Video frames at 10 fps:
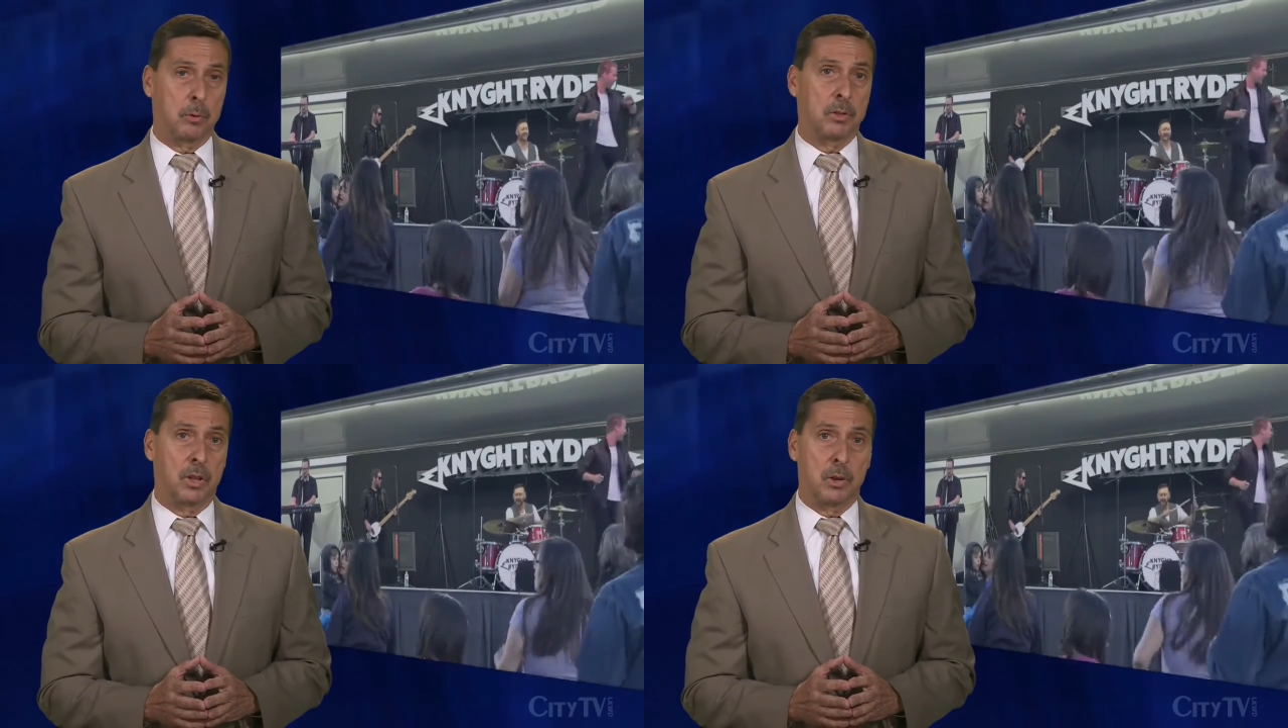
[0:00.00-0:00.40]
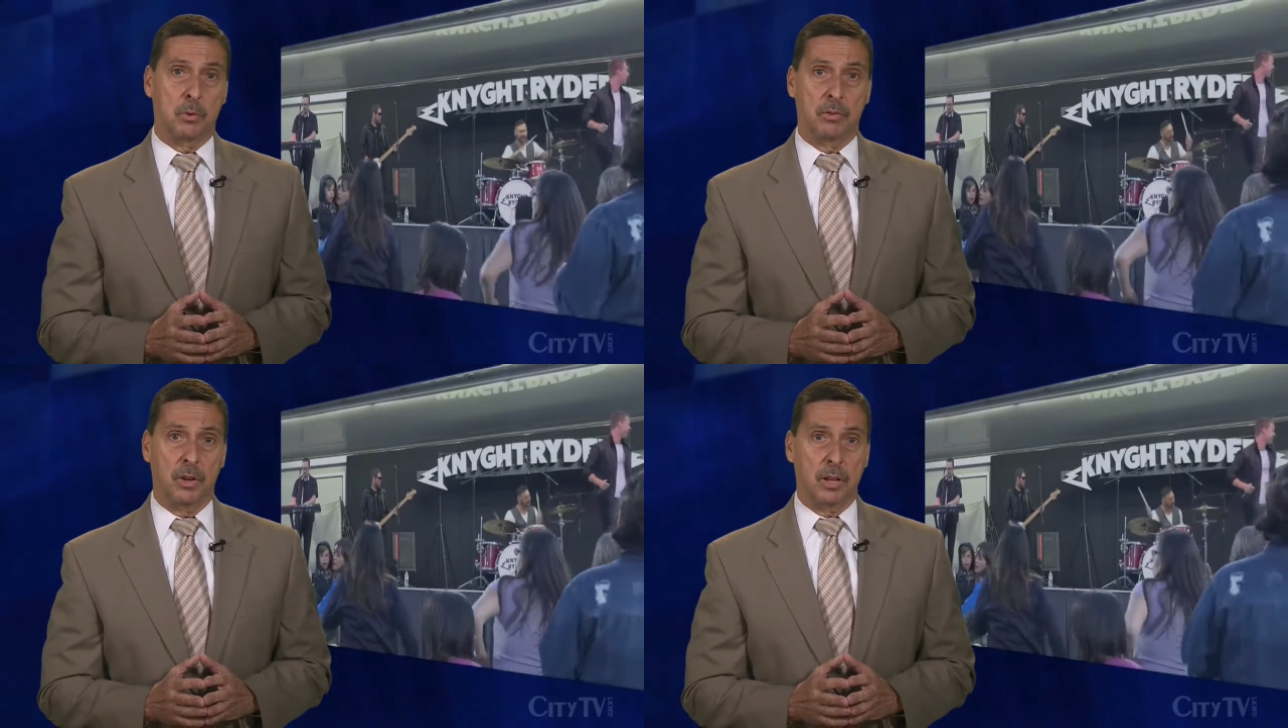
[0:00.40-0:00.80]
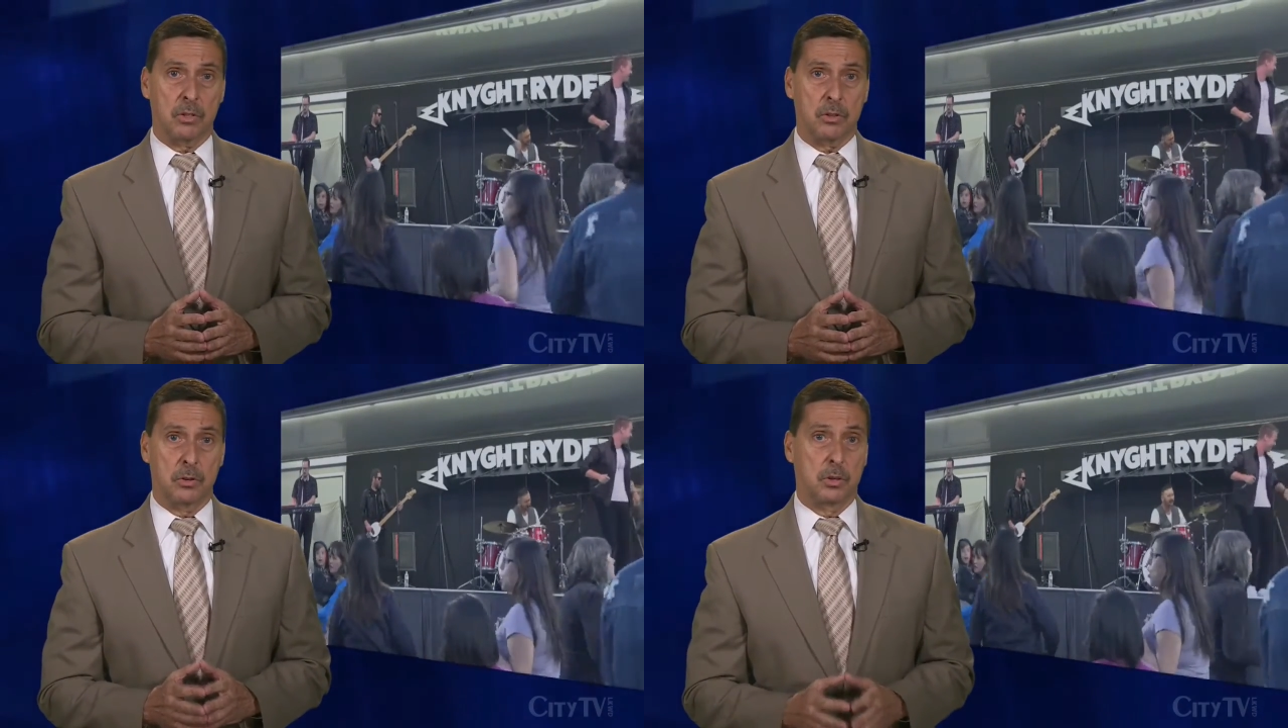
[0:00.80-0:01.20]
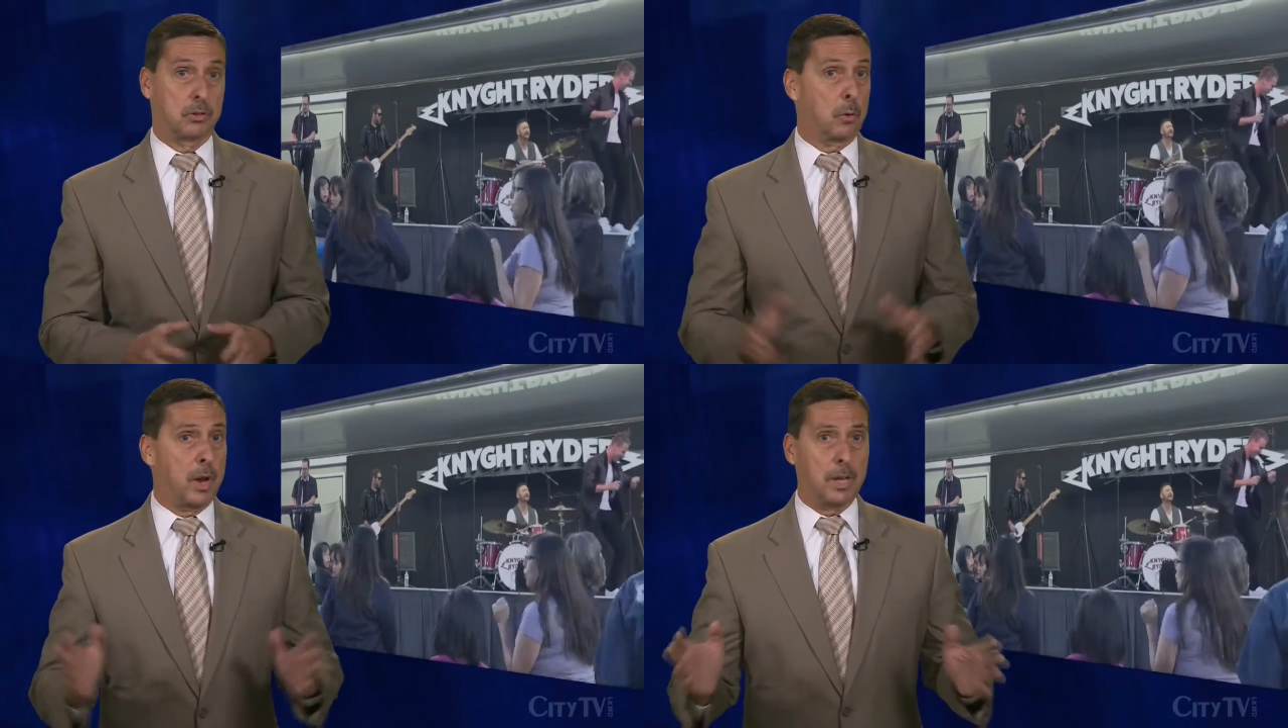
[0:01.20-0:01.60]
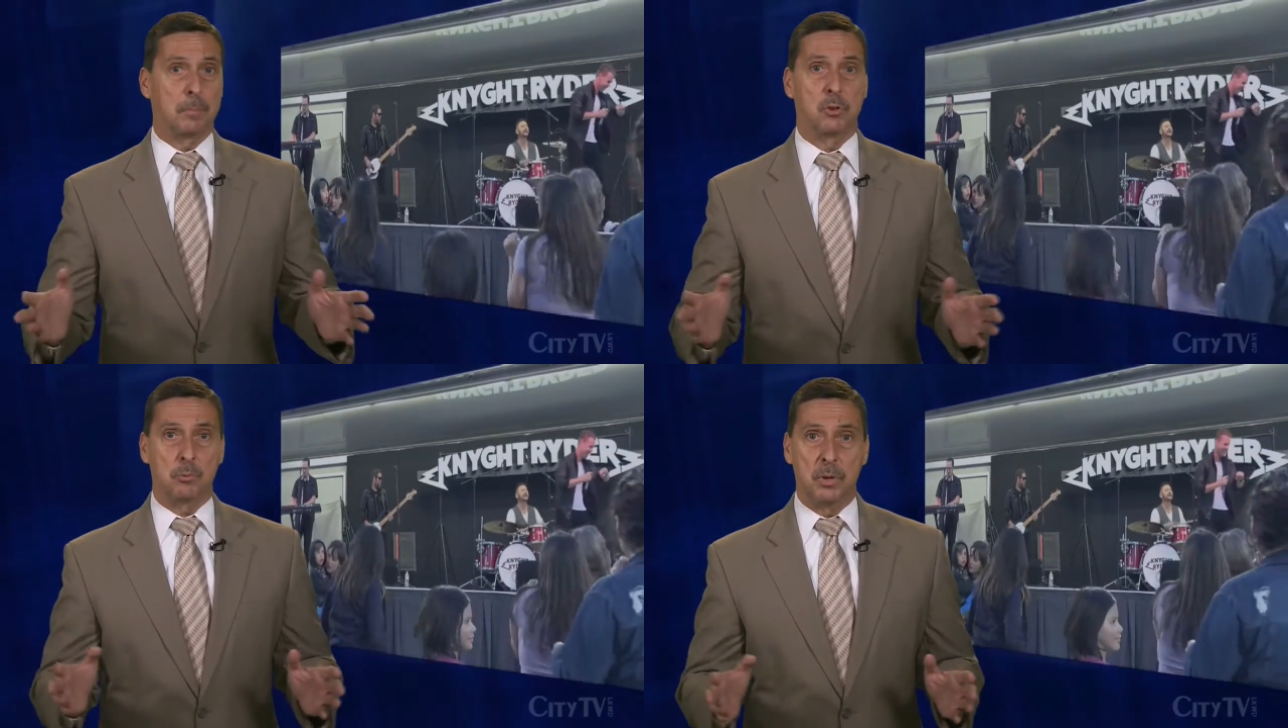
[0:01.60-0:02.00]
at Lakewood events, so you can crank up
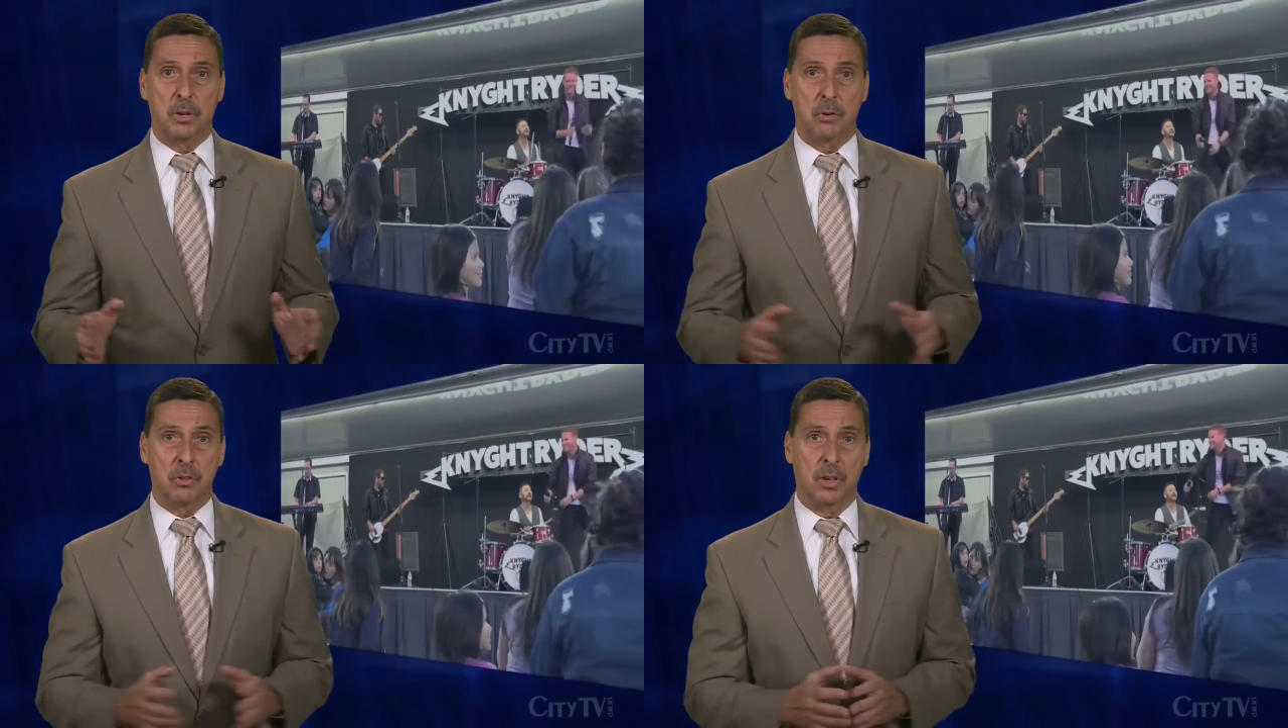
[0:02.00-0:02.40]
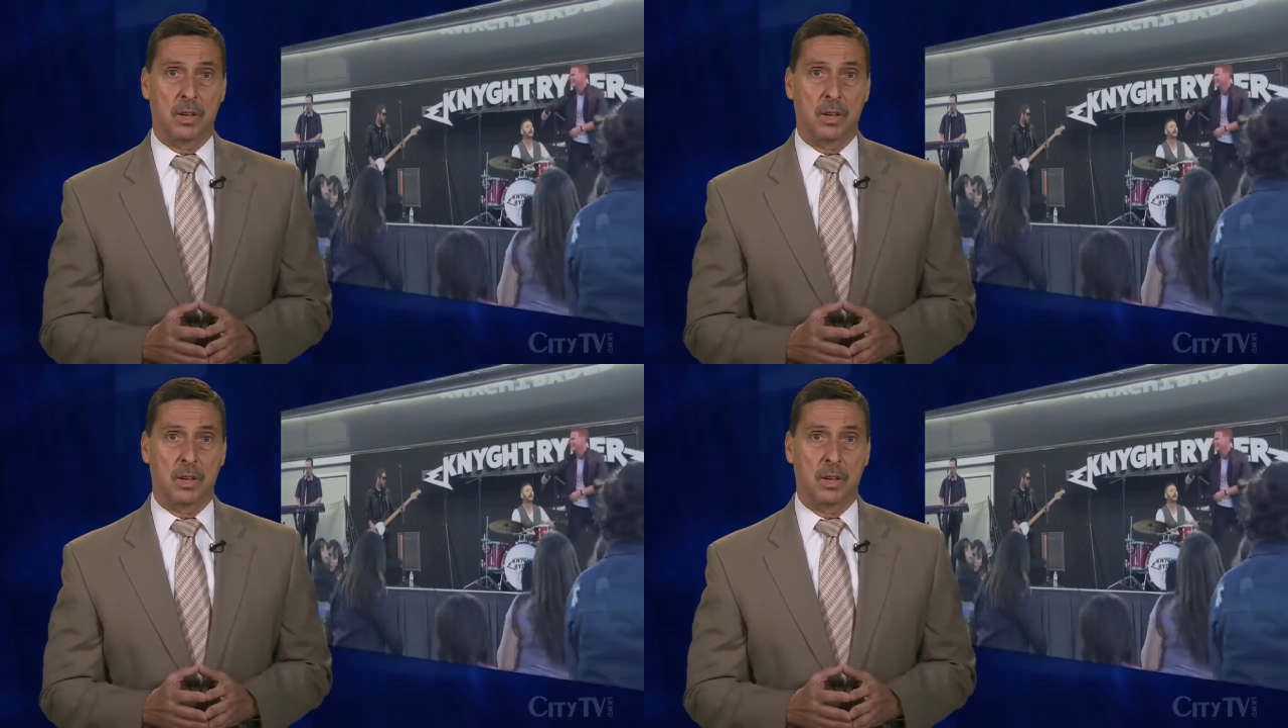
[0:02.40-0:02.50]
your speakers